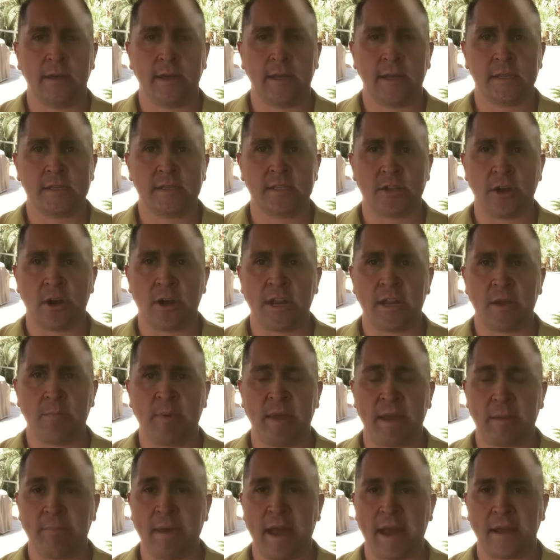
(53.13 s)
it's starting to
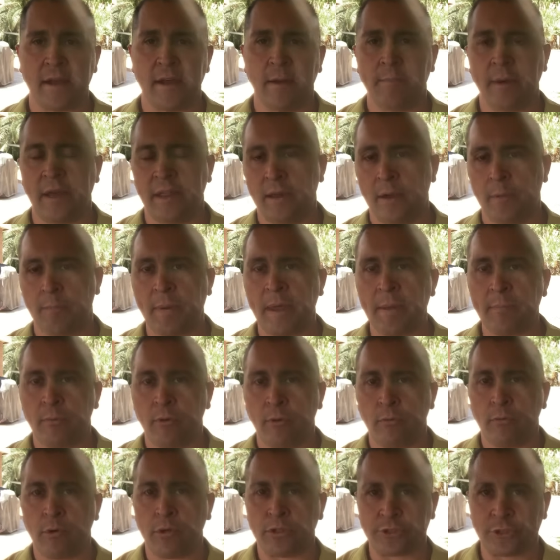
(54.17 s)
pick back up.
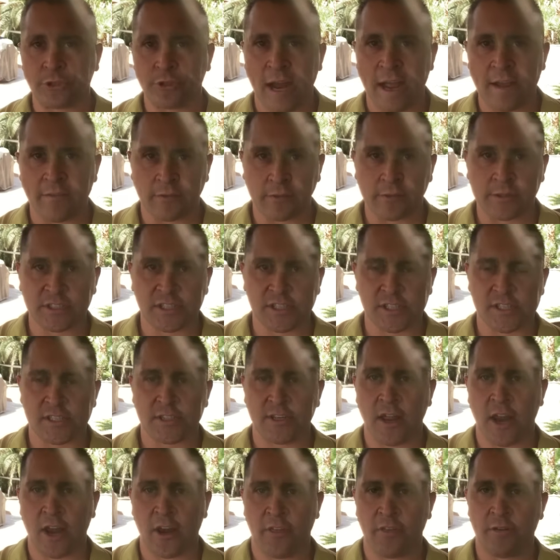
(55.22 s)
People will travel. It's just
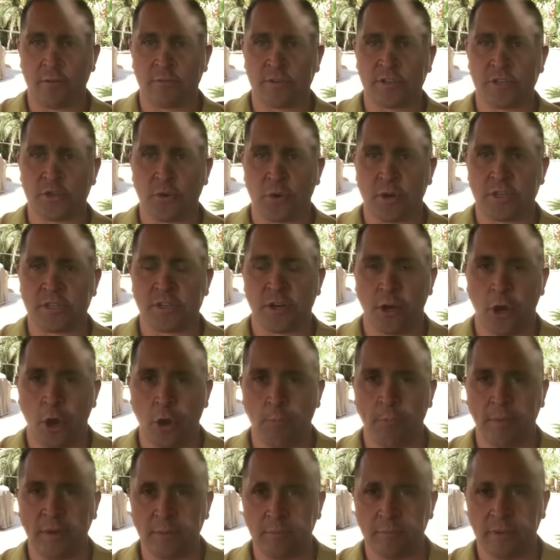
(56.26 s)
none of the resorts are
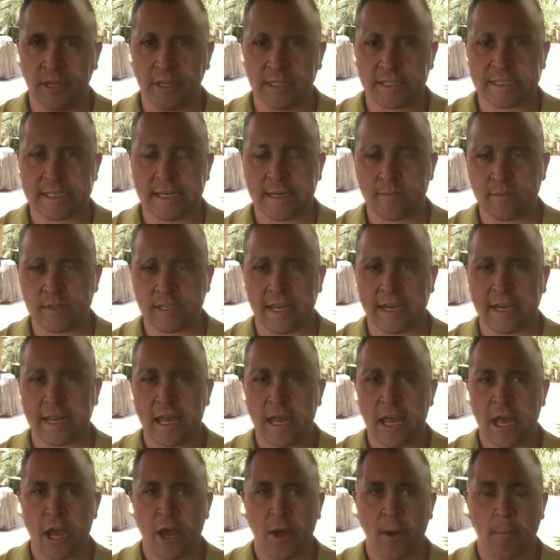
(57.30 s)
open. But it seems like
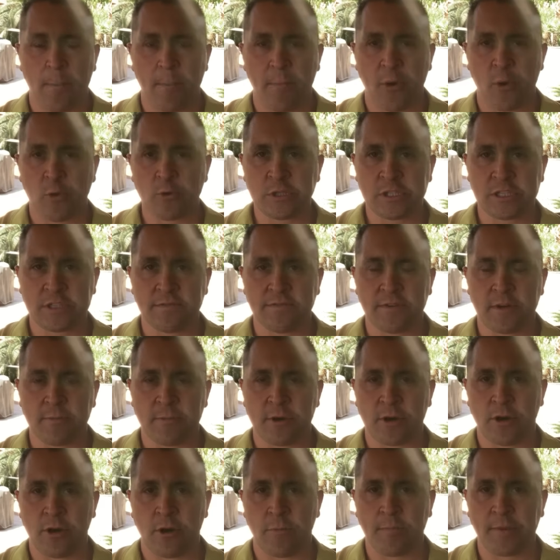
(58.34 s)
most of them
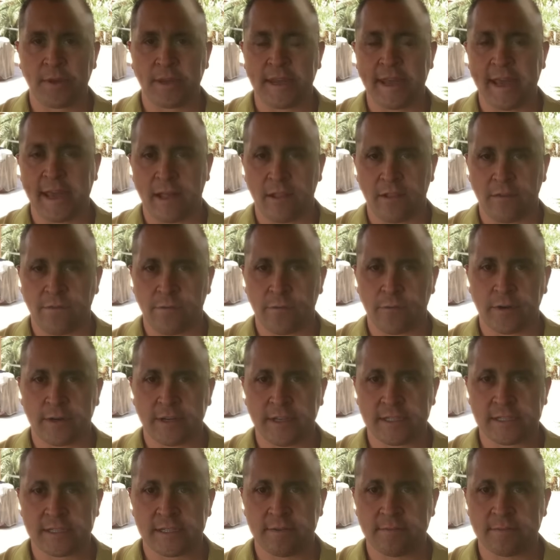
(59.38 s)
are open.
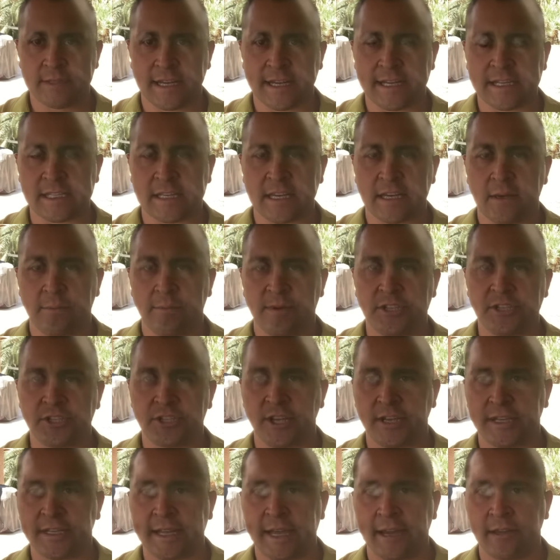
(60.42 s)
California seems like it's going to be
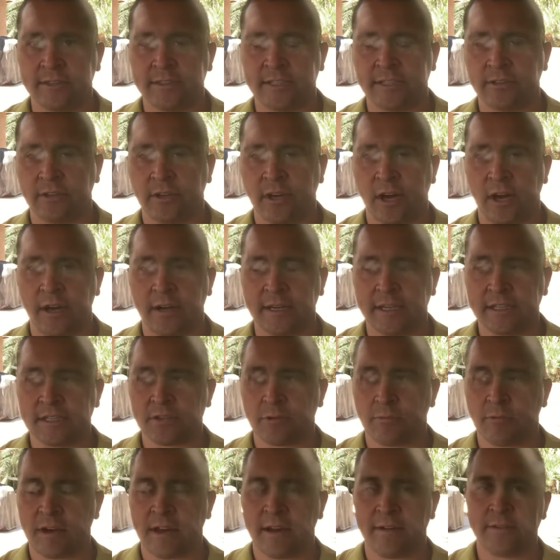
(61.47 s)
shut down till
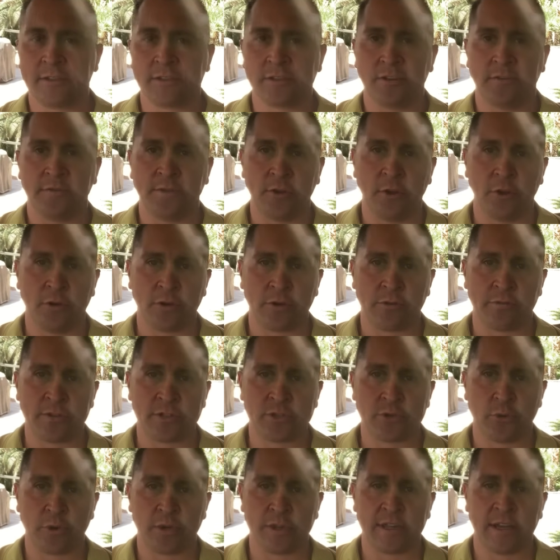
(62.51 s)
August or whatever. So if you own a
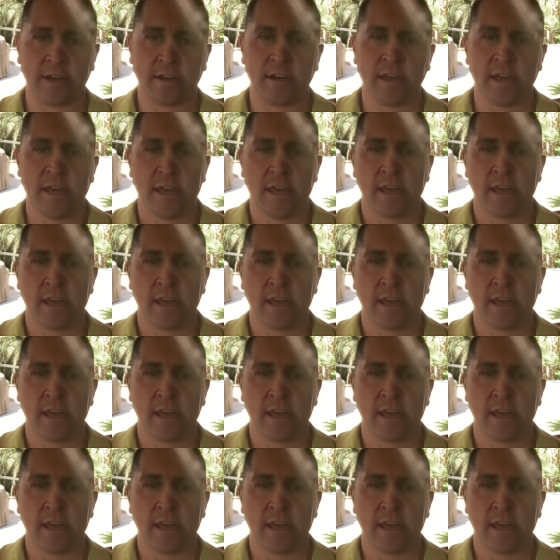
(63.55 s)
resort there,